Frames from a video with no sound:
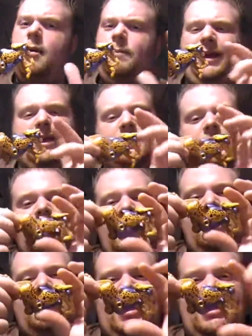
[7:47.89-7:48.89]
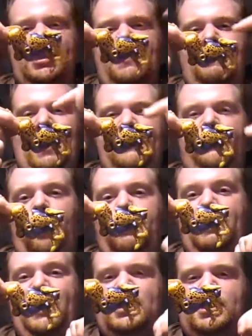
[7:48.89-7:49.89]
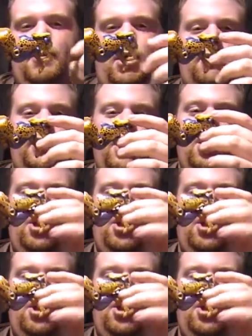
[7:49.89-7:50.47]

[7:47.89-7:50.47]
because it's actually bent for beast mode.